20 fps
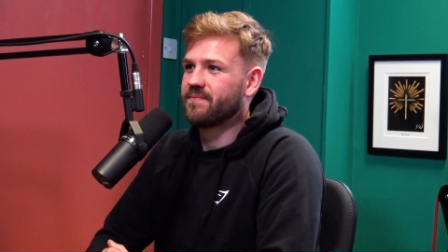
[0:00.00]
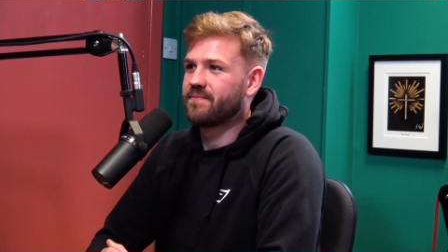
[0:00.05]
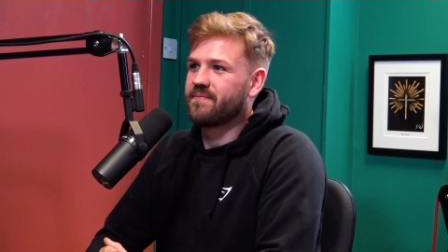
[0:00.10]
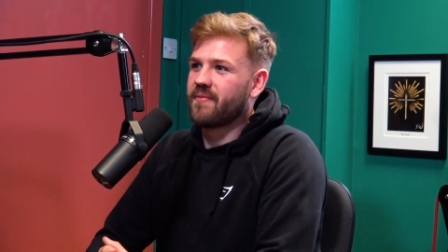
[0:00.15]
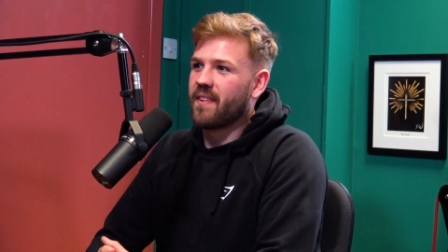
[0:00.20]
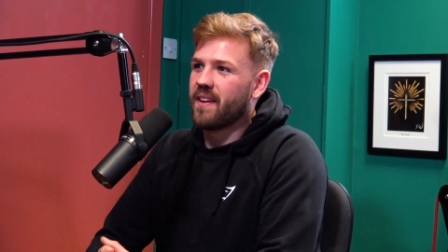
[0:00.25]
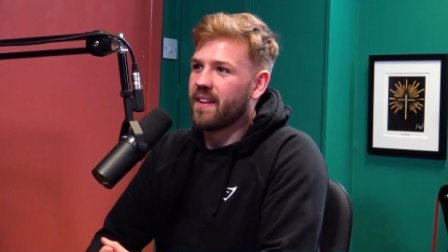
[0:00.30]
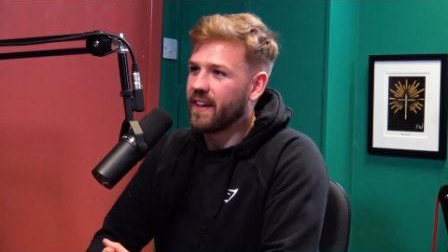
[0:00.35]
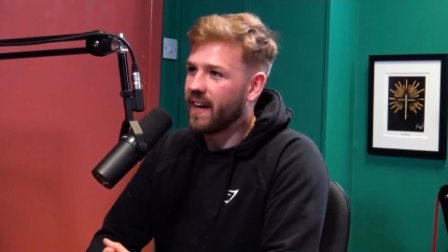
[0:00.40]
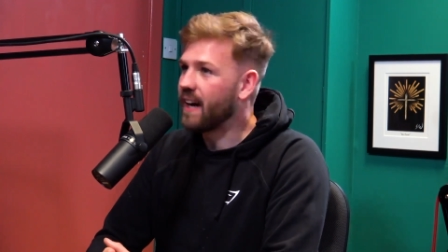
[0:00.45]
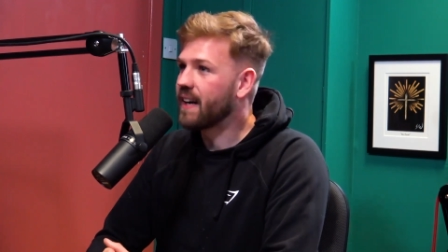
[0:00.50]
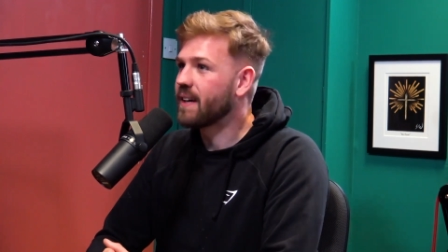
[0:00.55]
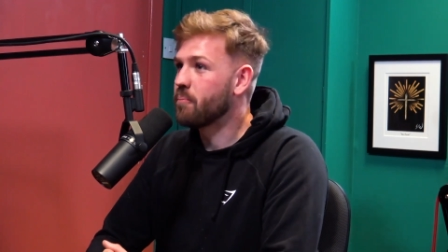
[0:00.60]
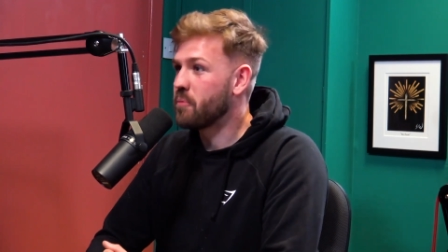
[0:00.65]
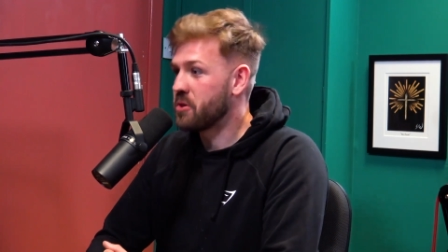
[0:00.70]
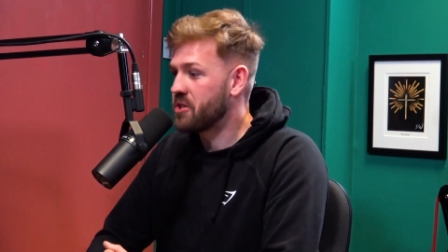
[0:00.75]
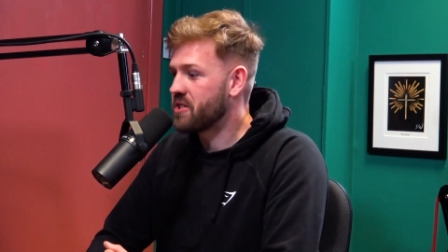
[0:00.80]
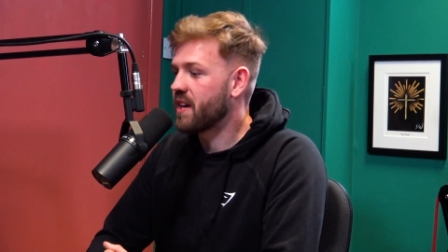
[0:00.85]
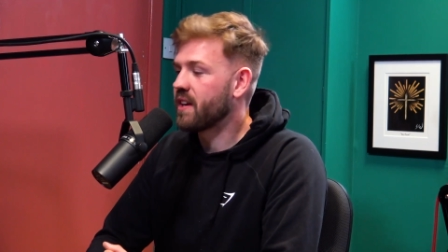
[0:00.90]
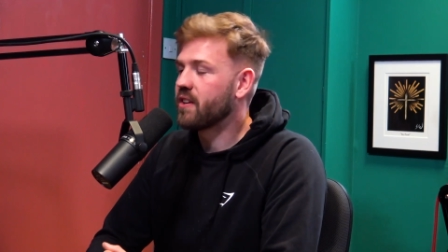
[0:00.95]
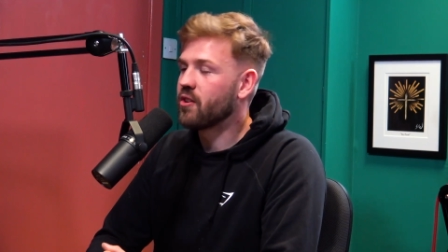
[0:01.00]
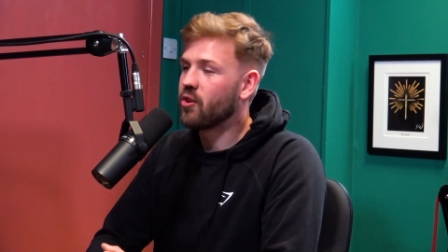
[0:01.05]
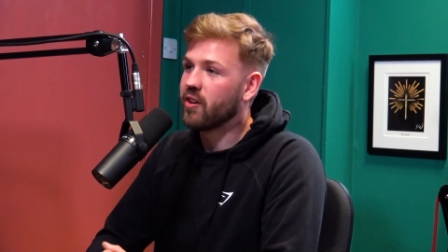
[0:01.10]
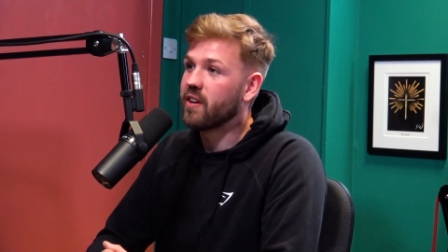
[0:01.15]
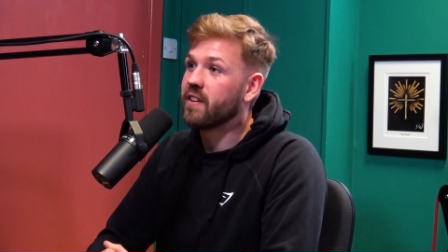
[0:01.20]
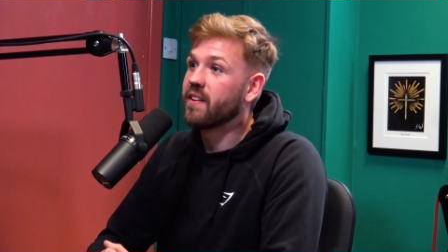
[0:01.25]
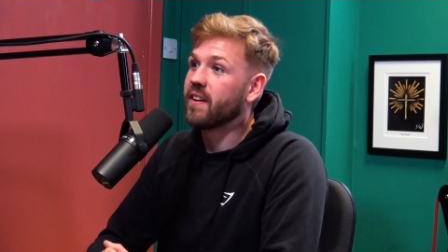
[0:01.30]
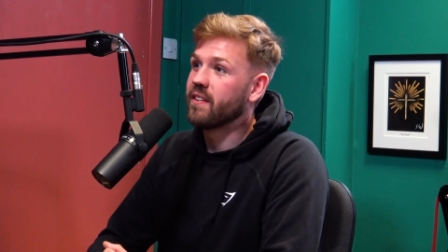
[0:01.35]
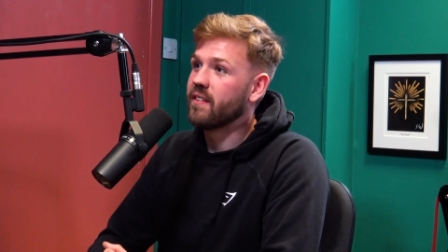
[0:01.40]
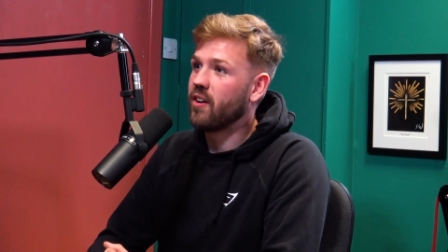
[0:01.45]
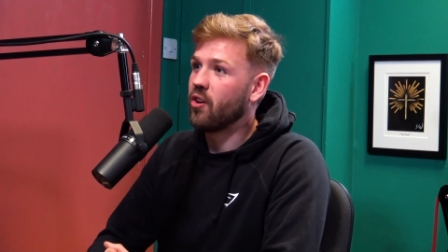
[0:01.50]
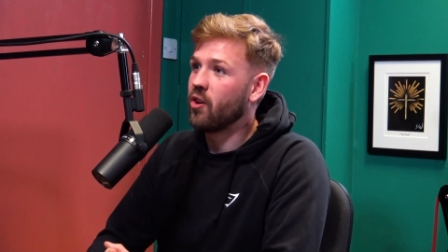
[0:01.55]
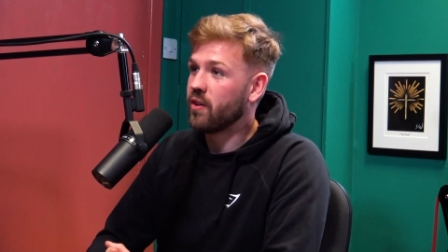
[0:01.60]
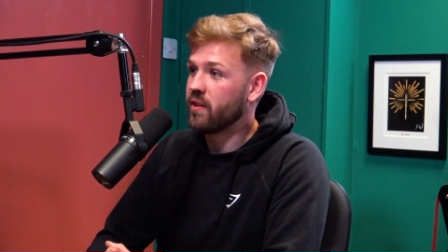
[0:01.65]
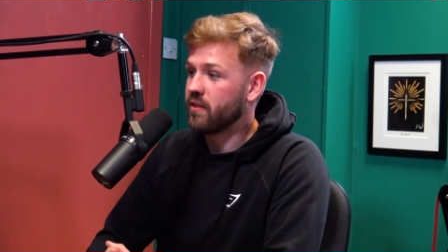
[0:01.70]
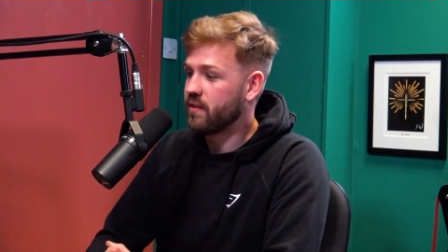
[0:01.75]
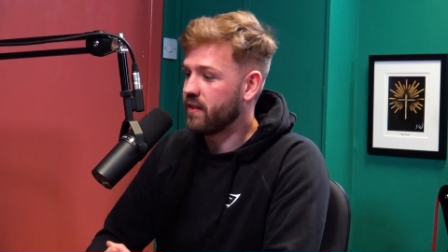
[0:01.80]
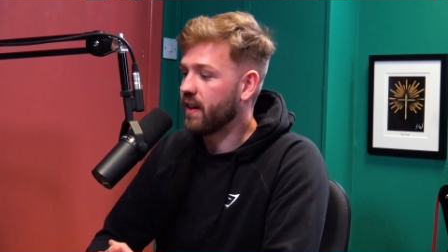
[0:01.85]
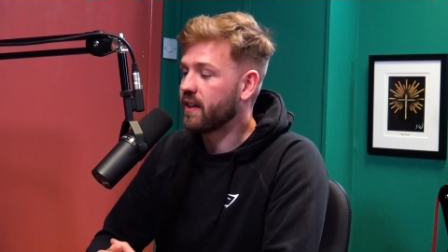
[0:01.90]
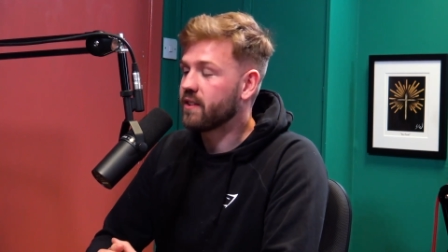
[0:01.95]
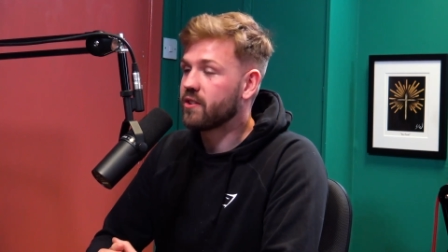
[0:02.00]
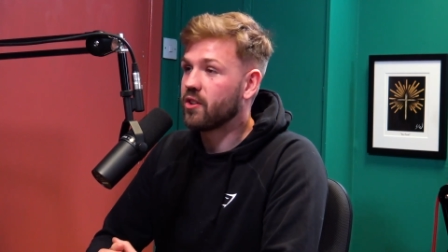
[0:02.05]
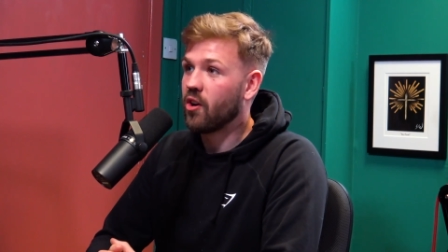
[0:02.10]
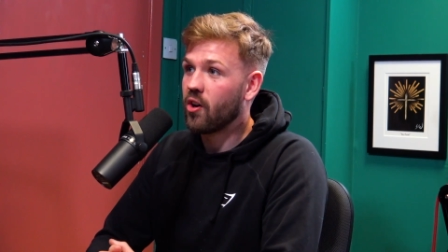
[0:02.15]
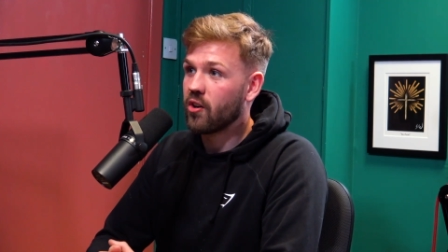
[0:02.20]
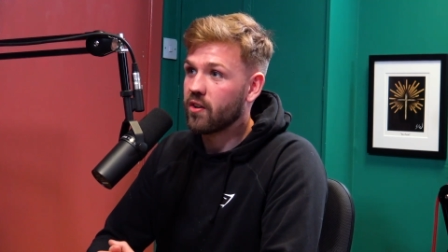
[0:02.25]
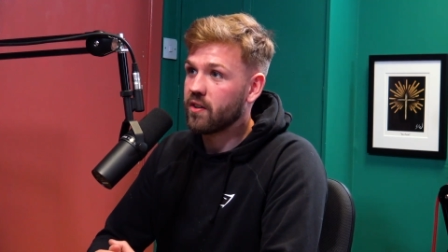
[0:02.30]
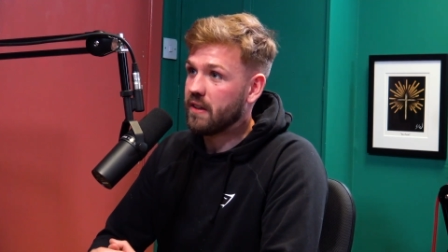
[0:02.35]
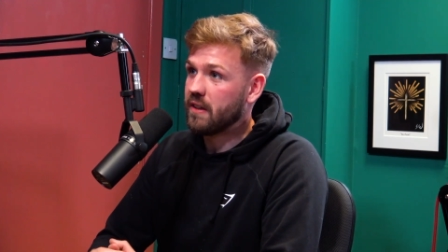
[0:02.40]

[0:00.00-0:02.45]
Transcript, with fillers: Like I can be sitting on it on TikTok